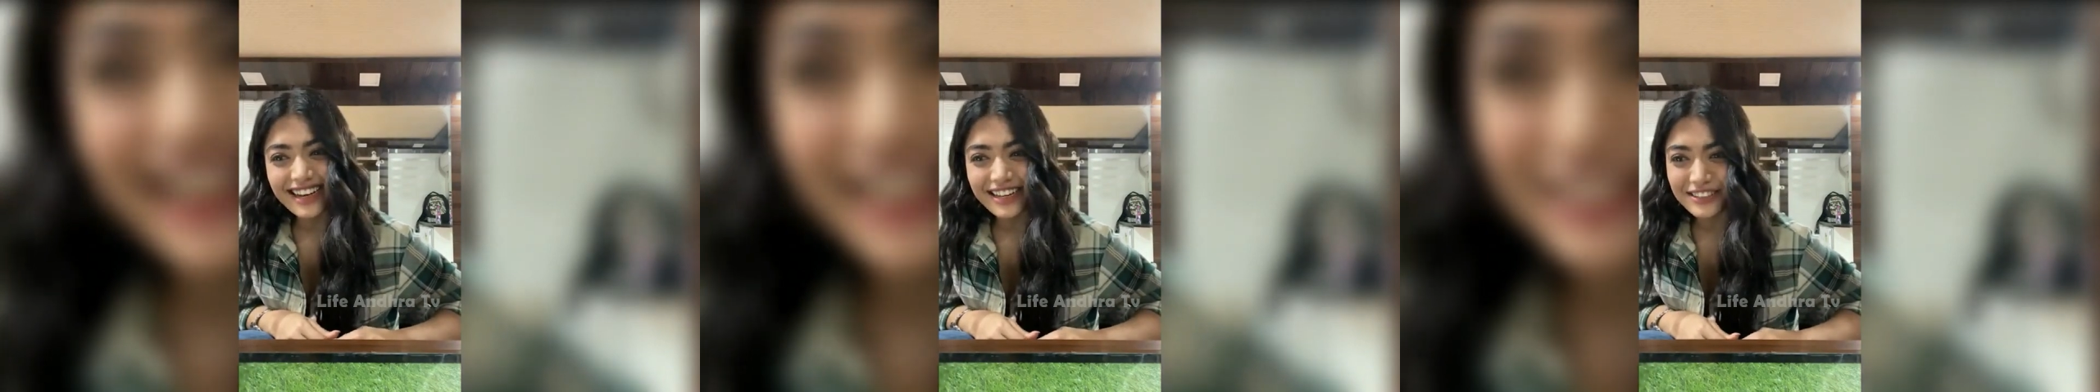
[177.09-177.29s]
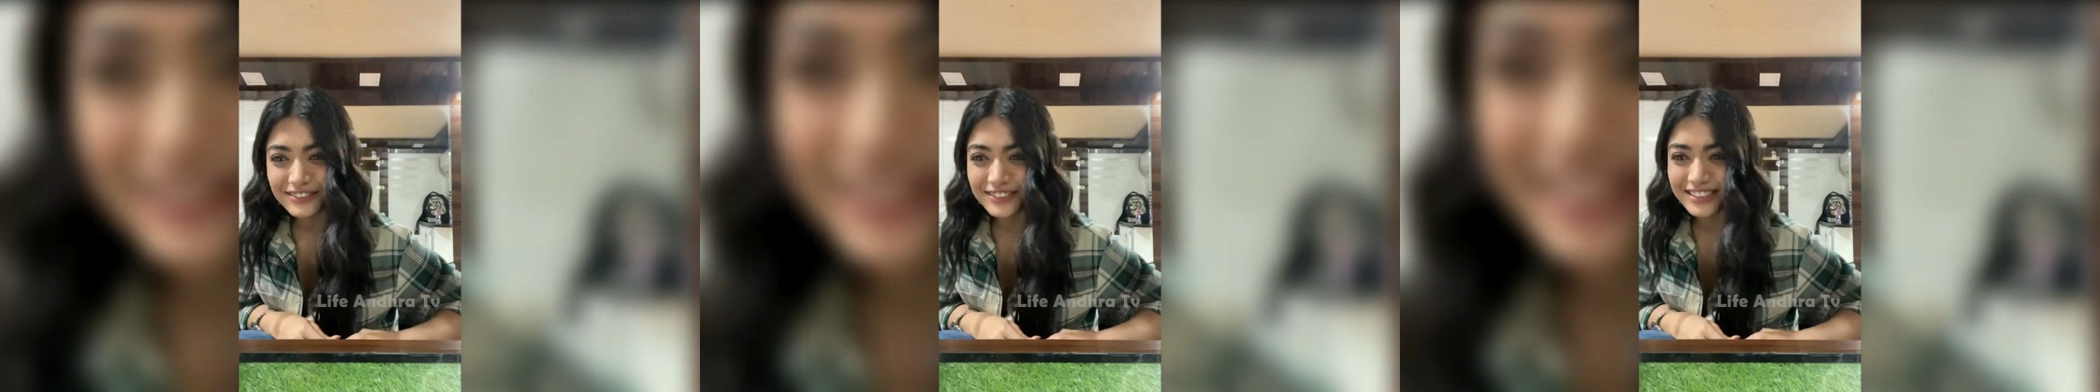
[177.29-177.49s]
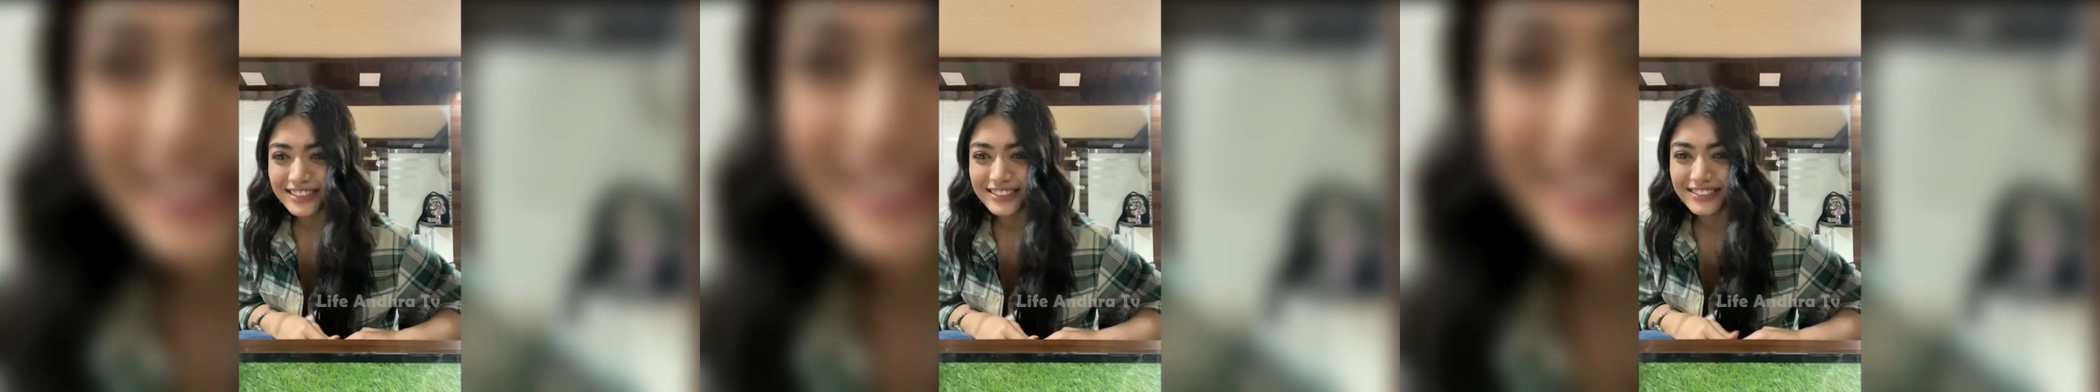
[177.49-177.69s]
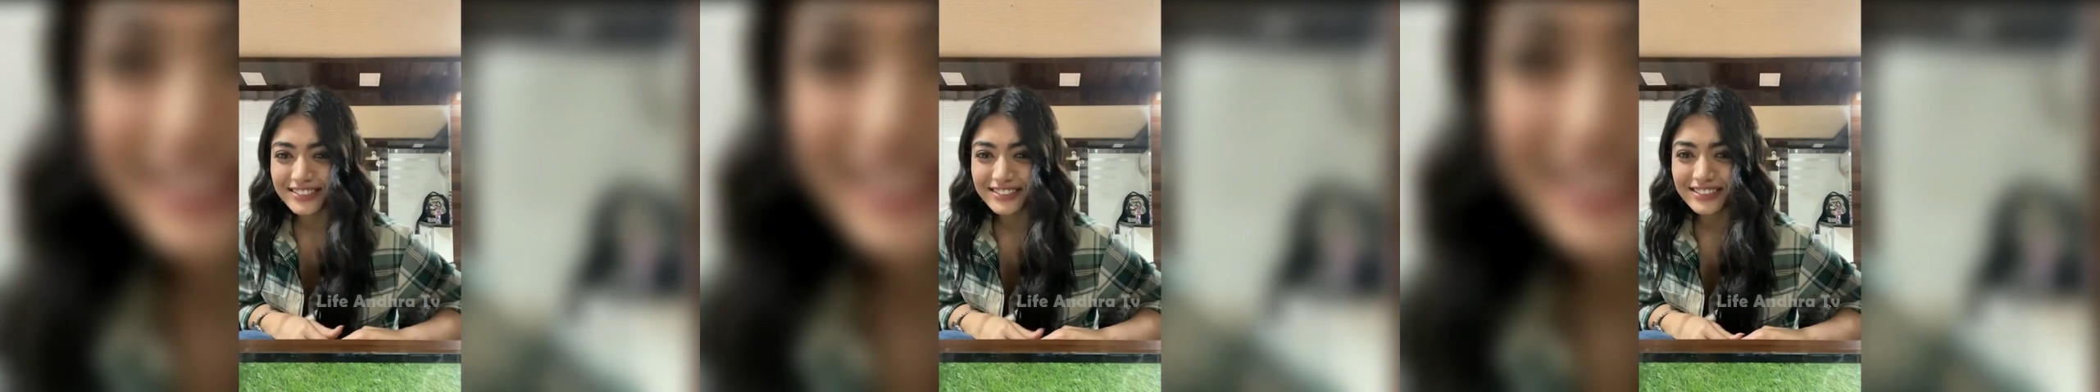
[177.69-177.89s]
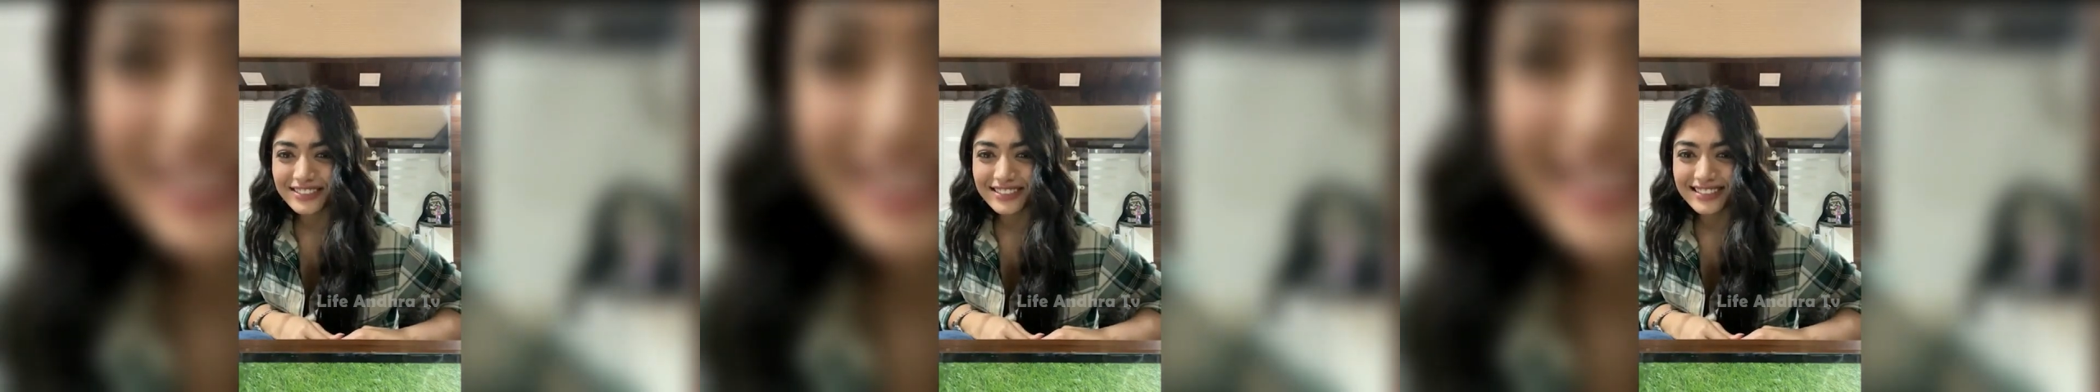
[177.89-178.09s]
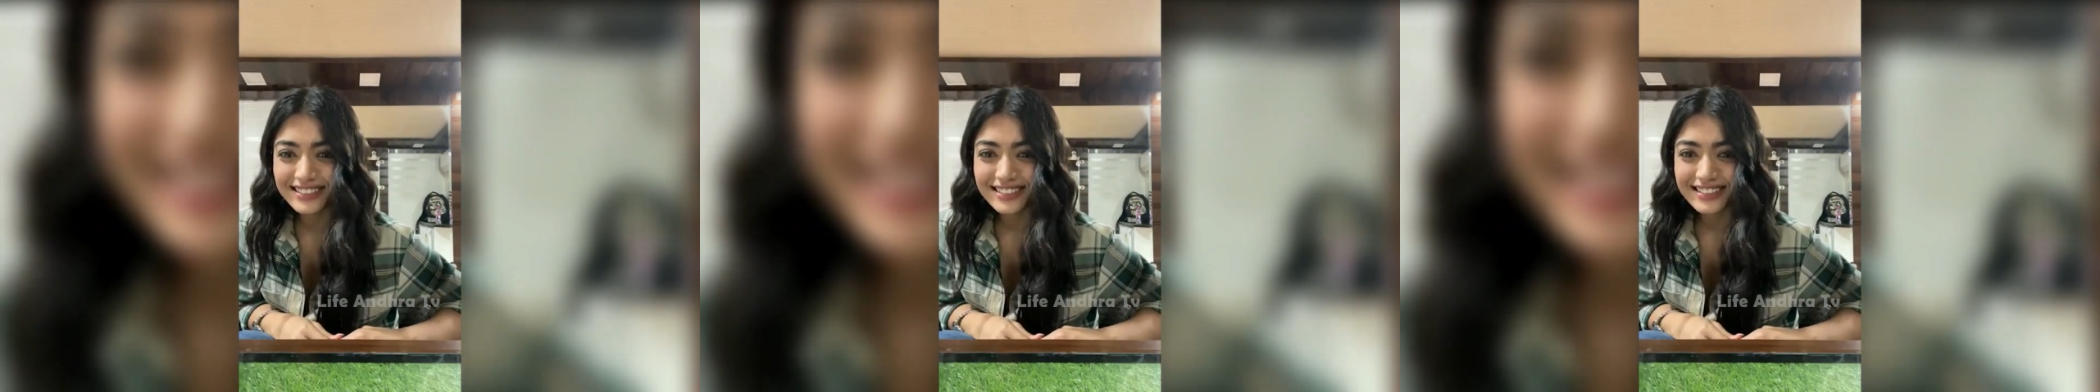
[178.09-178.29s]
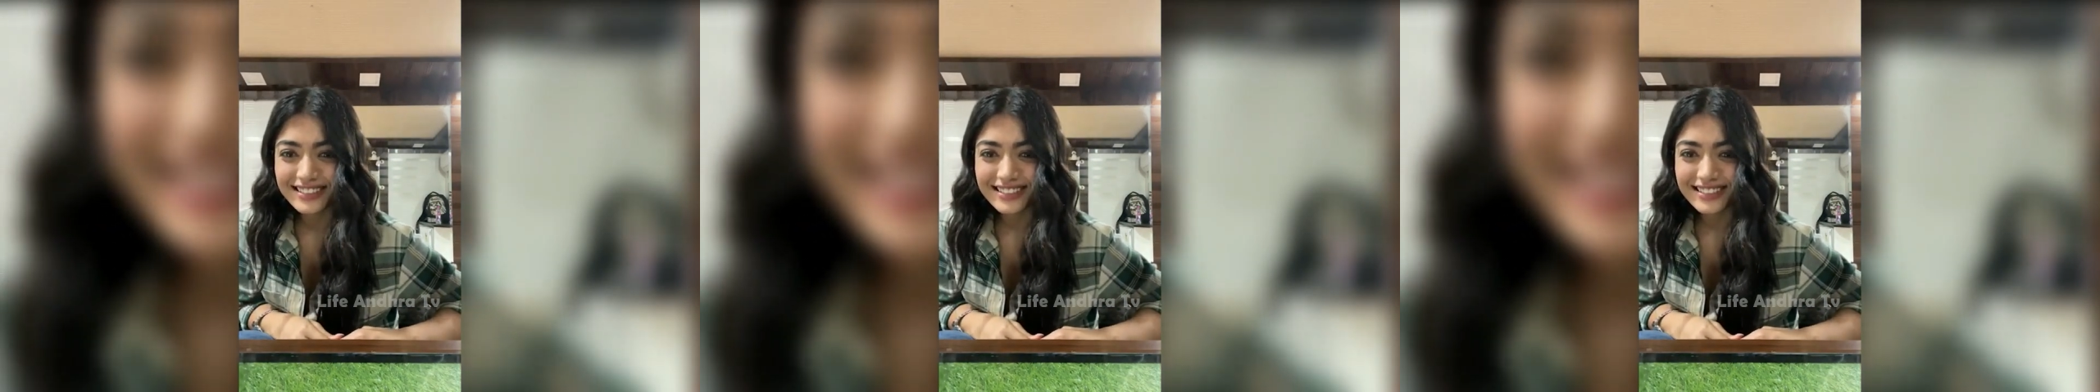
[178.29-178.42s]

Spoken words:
How are you?